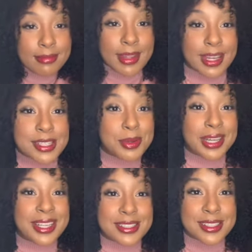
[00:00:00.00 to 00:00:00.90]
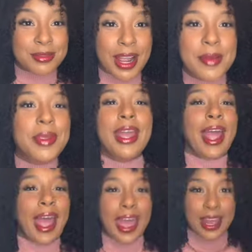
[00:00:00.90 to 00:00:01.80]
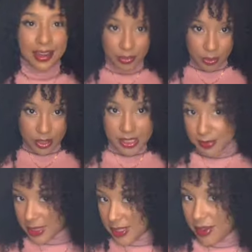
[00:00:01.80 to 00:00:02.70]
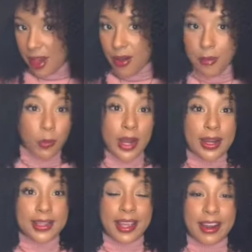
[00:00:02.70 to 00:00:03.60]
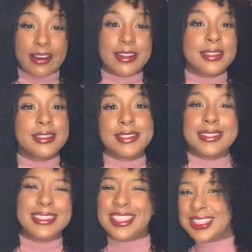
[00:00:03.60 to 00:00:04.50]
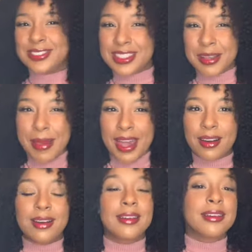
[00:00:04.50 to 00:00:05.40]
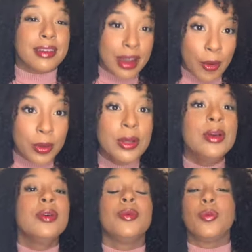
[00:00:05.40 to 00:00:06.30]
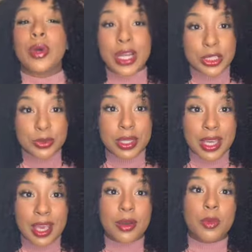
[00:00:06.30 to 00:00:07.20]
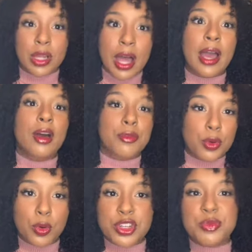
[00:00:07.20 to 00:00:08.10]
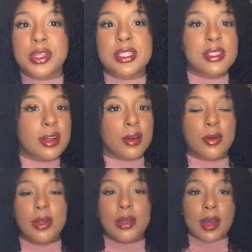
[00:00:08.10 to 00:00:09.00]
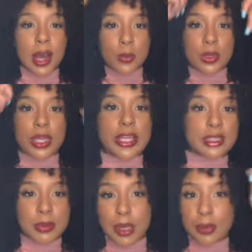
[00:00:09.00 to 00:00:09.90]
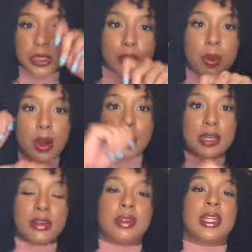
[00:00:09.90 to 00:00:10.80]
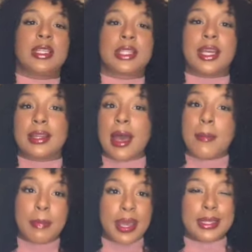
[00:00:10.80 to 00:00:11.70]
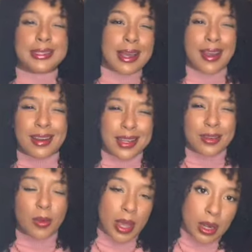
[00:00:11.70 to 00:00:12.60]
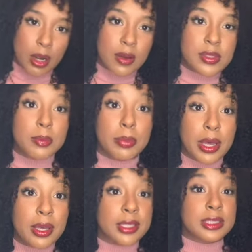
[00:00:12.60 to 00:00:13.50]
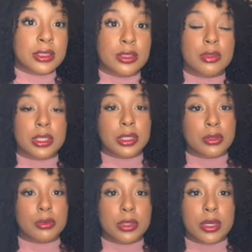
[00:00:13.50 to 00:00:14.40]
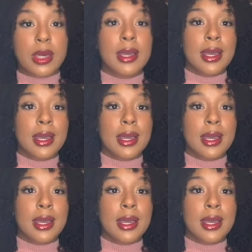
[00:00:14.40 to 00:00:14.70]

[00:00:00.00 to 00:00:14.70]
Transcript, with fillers: It is what it is, right? And of course, because of how I'm wearing the hair, does it really matter? No. When I do it again, will I? Of course, because, you know, I would like to be able to part and different things like that. Bangs kind of get on my nerves, but it's still a really cute look.